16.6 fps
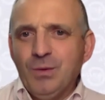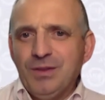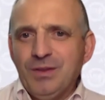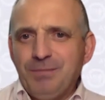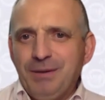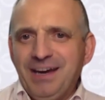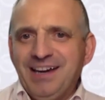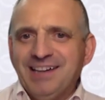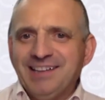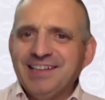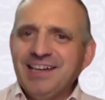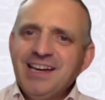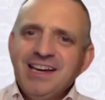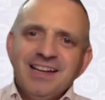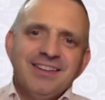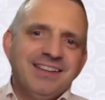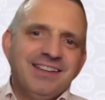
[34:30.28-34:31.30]
peers
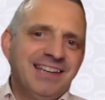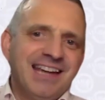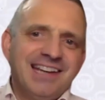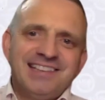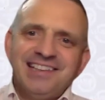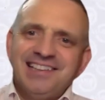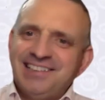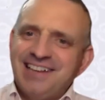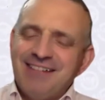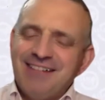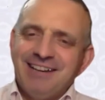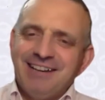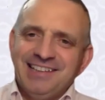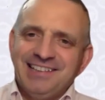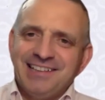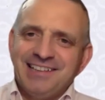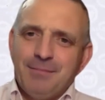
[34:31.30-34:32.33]
than
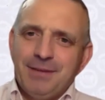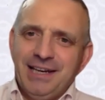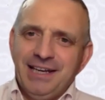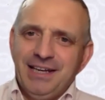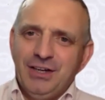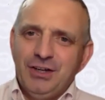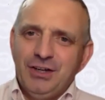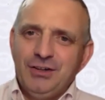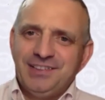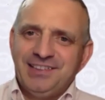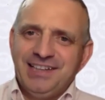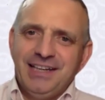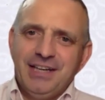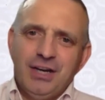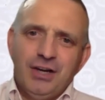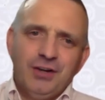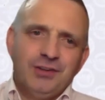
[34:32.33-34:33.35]
necessarily somebody who's
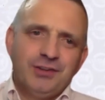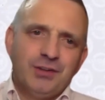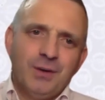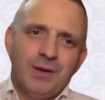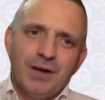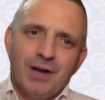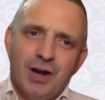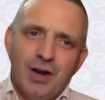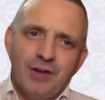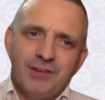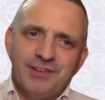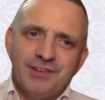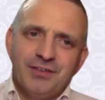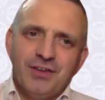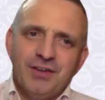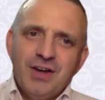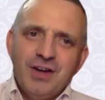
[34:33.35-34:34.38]
senior, who's doing a lot
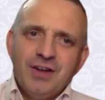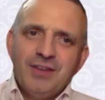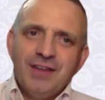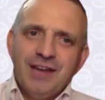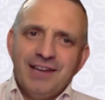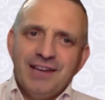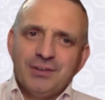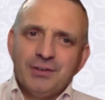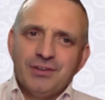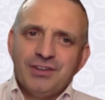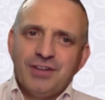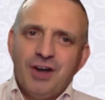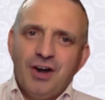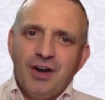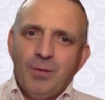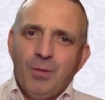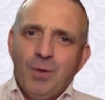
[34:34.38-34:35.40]
of that sort of
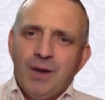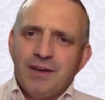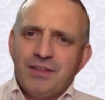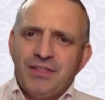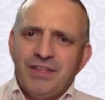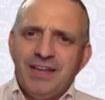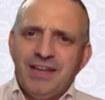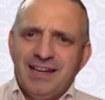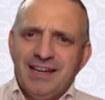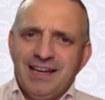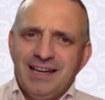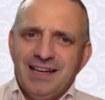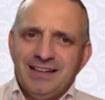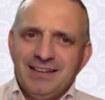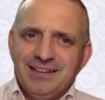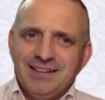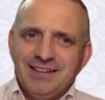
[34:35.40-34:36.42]
type 1
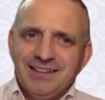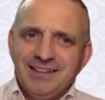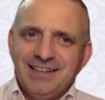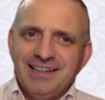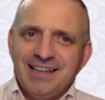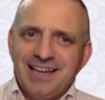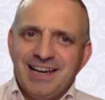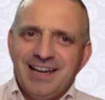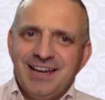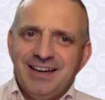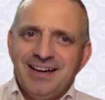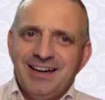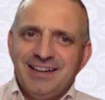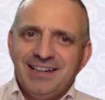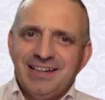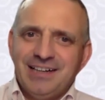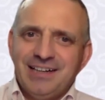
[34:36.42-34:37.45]
thinking that Nicola
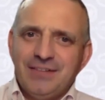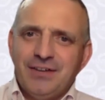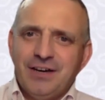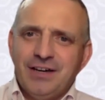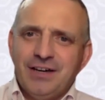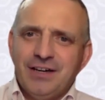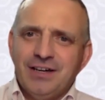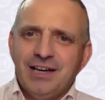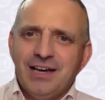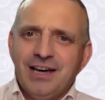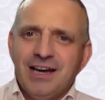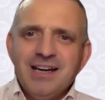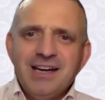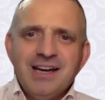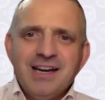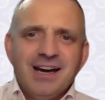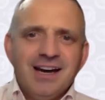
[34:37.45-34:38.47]
identified earlier.
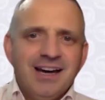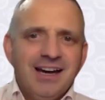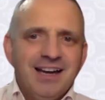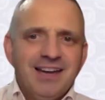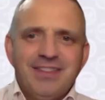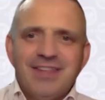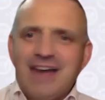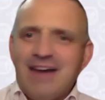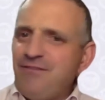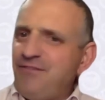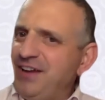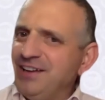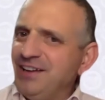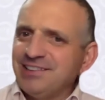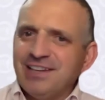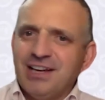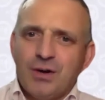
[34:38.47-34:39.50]
And that
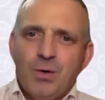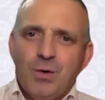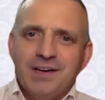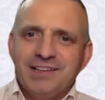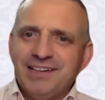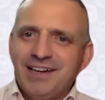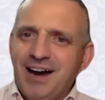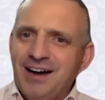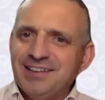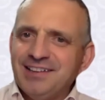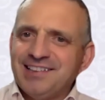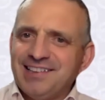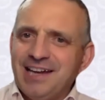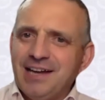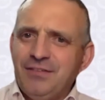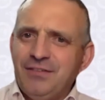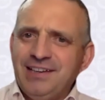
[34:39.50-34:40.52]
feels like quite an
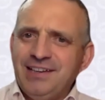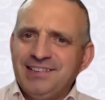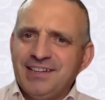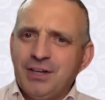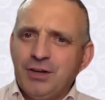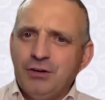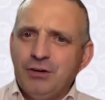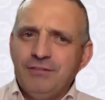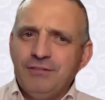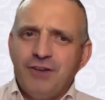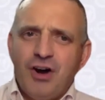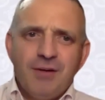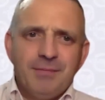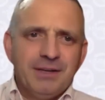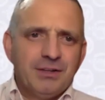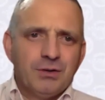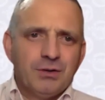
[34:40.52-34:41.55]
unsafe and insecure
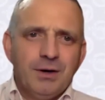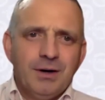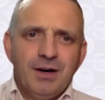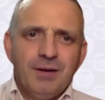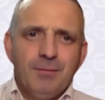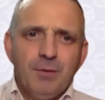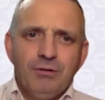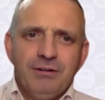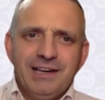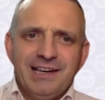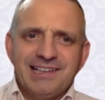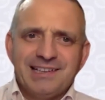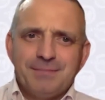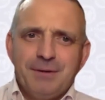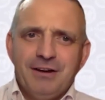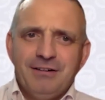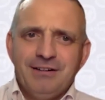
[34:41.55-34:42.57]
environment to a more
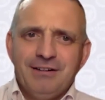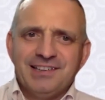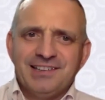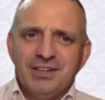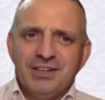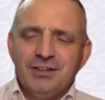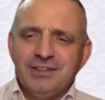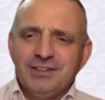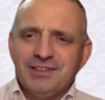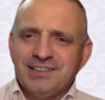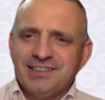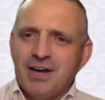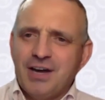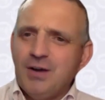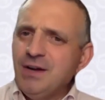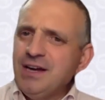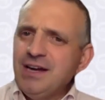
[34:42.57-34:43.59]
inexperienced student.
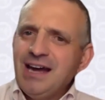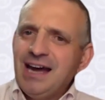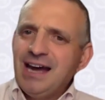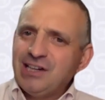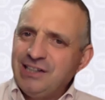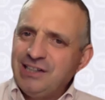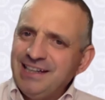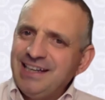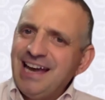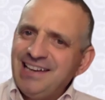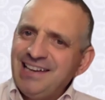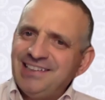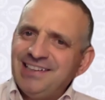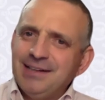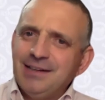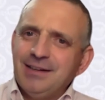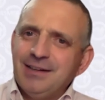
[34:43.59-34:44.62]
So actually
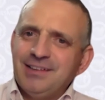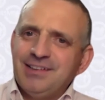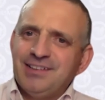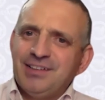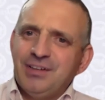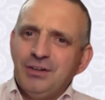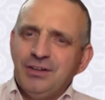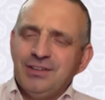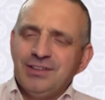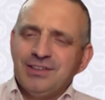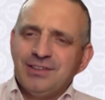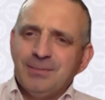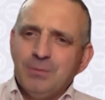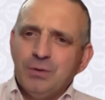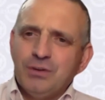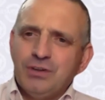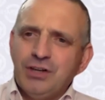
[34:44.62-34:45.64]
getting students
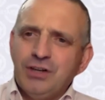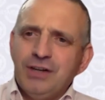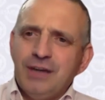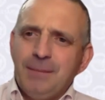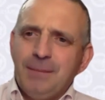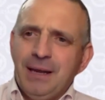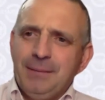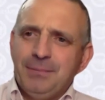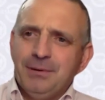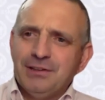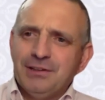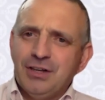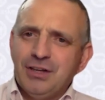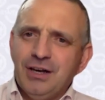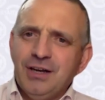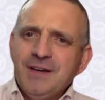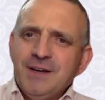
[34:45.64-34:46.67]
and more junior people
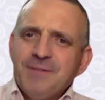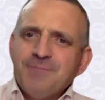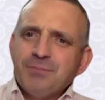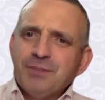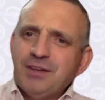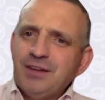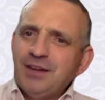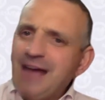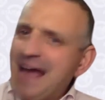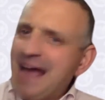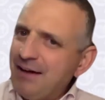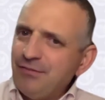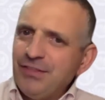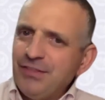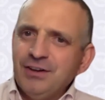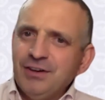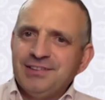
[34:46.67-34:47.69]
to to
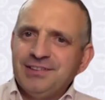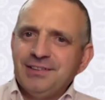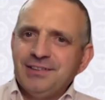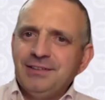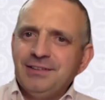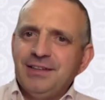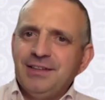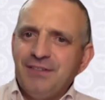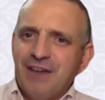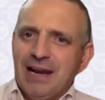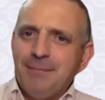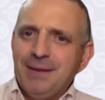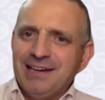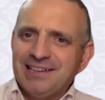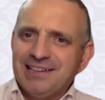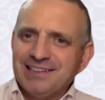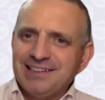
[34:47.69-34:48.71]
have those
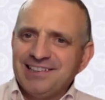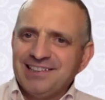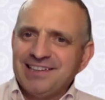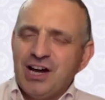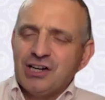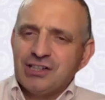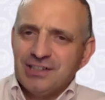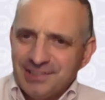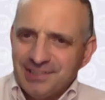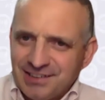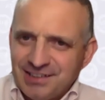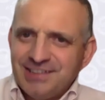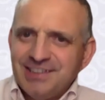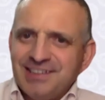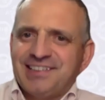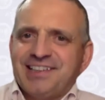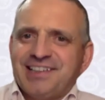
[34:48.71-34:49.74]
developmental discussions, to
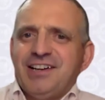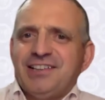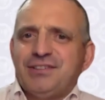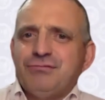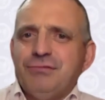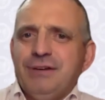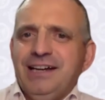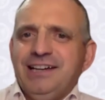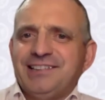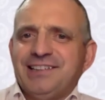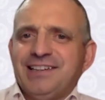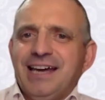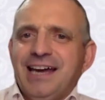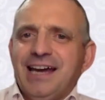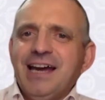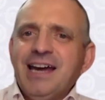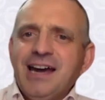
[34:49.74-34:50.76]
discuss
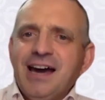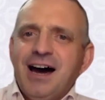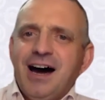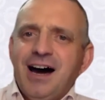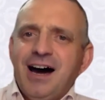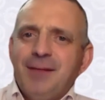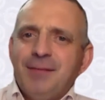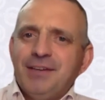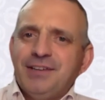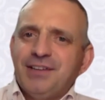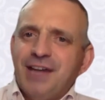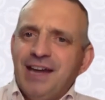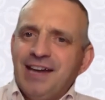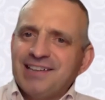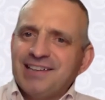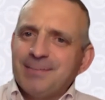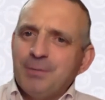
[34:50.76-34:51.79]
reasoning, to
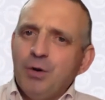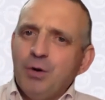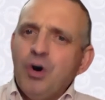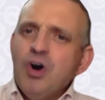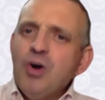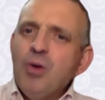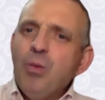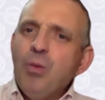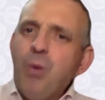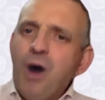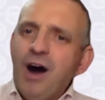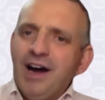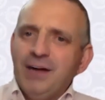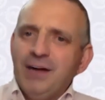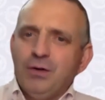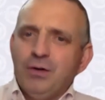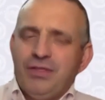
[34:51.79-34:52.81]
explore why
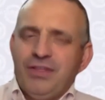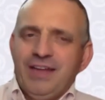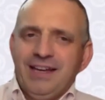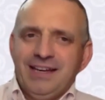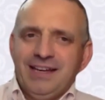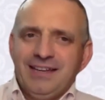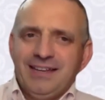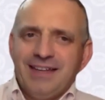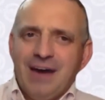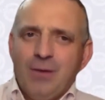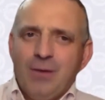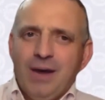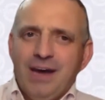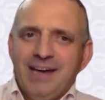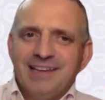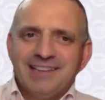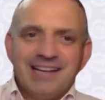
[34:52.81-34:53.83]
you're thinking that
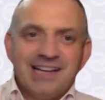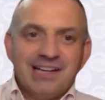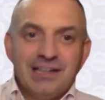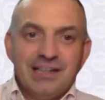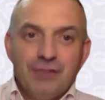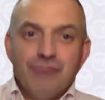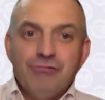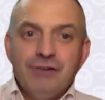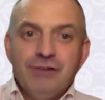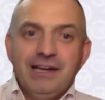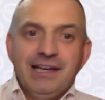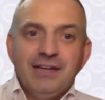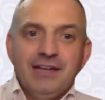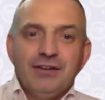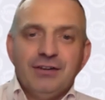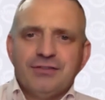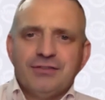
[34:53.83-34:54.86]
way is actually a really
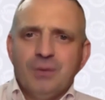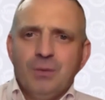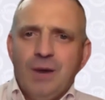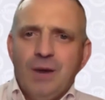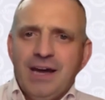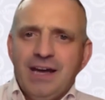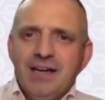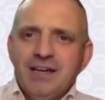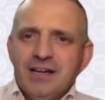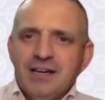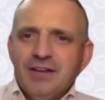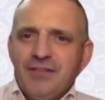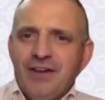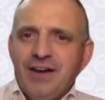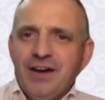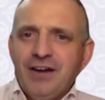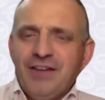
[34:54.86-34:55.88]
useful way
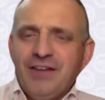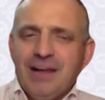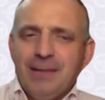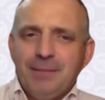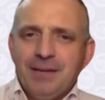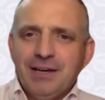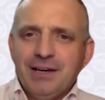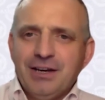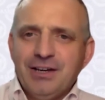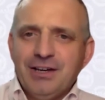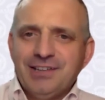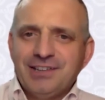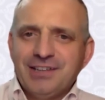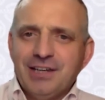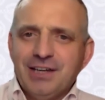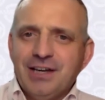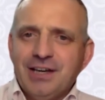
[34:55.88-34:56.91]
of helping learners
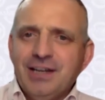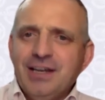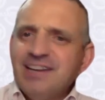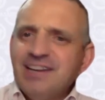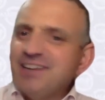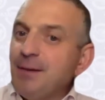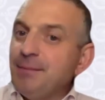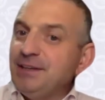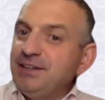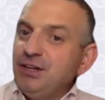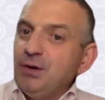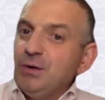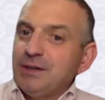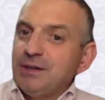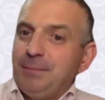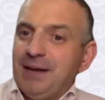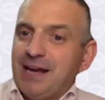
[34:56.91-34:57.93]
to learn. Simon, did you
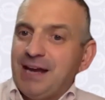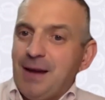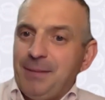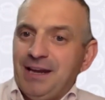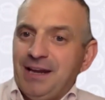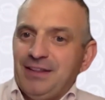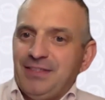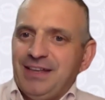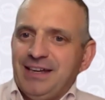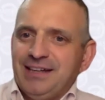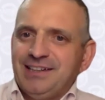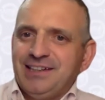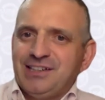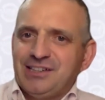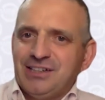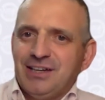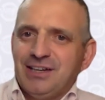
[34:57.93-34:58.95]
want to pick up anything
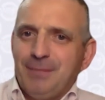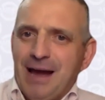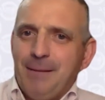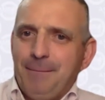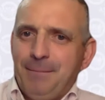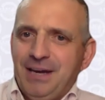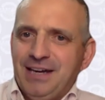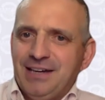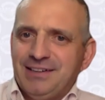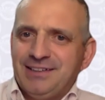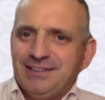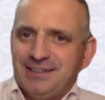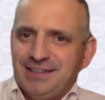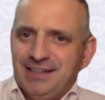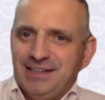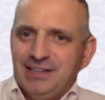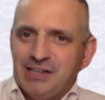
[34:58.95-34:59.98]
additional about peer
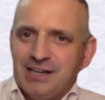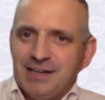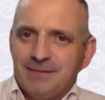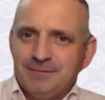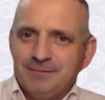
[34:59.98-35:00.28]
teaching?